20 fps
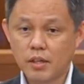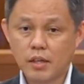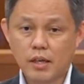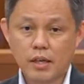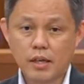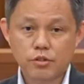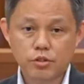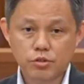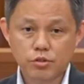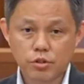
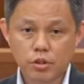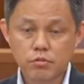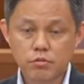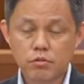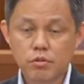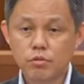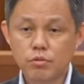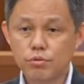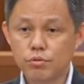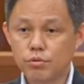As a
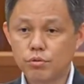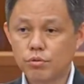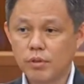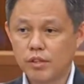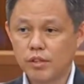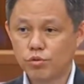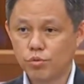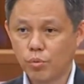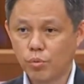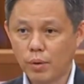general rule,
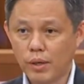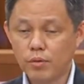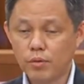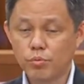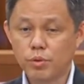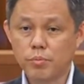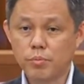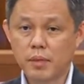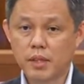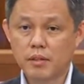as to when
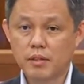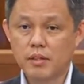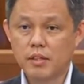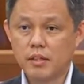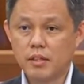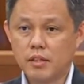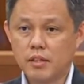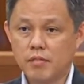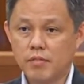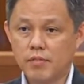we make
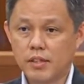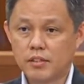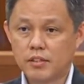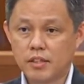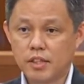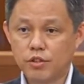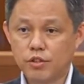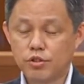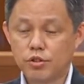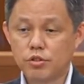
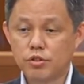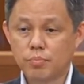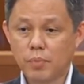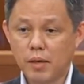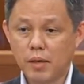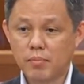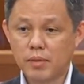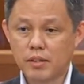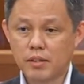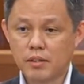investigations
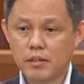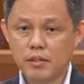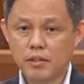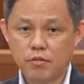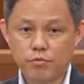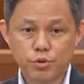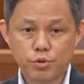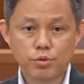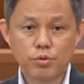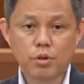public, a
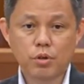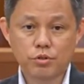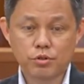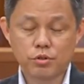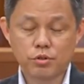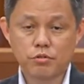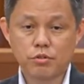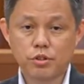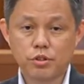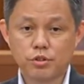few
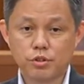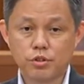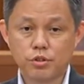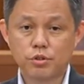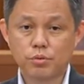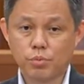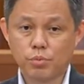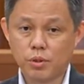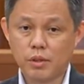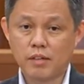
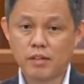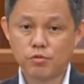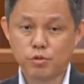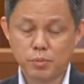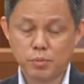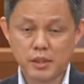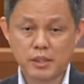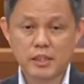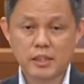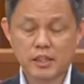considerations will have to
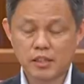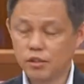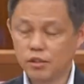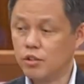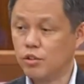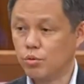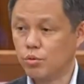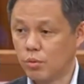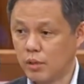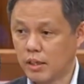be taken
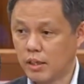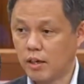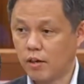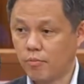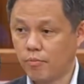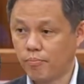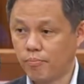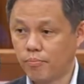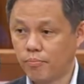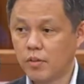into
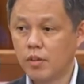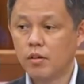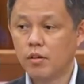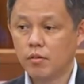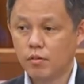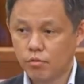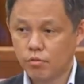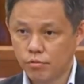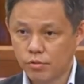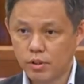account.
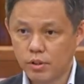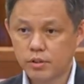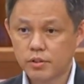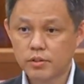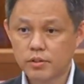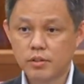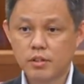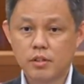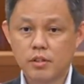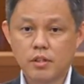
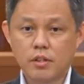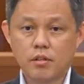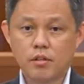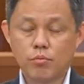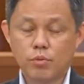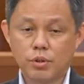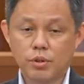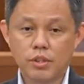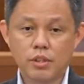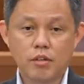First,
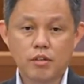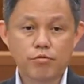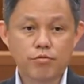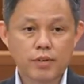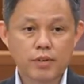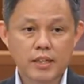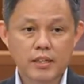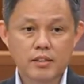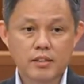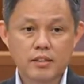will it
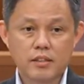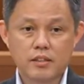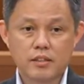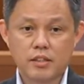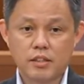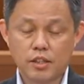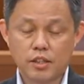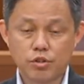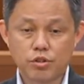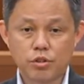affect
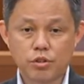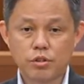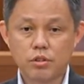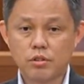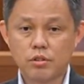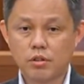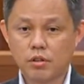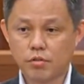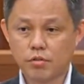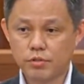the nature
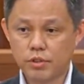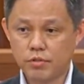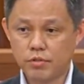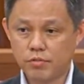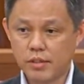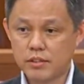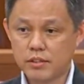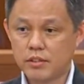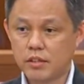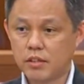of the
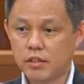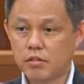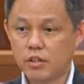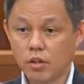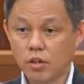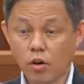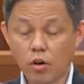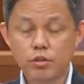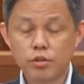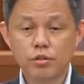
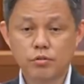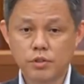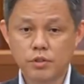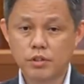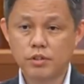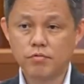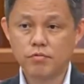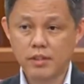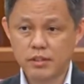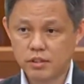the cost of the
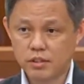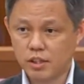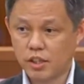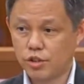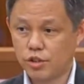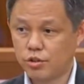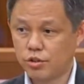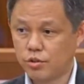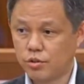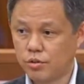
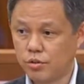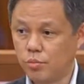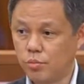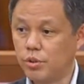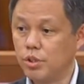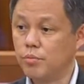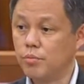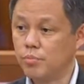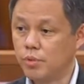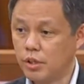investigations?
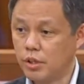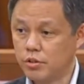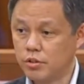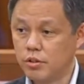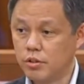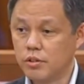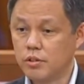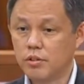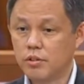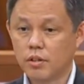Will it
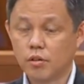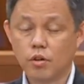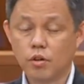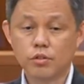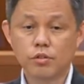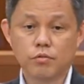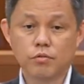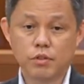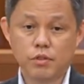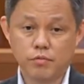prejudice the
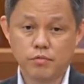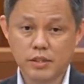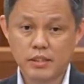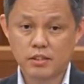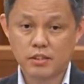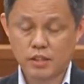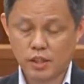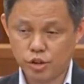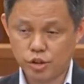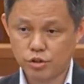cost of the
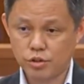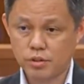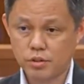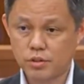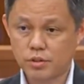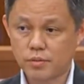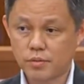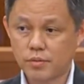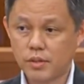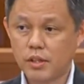
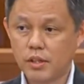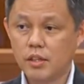investigations?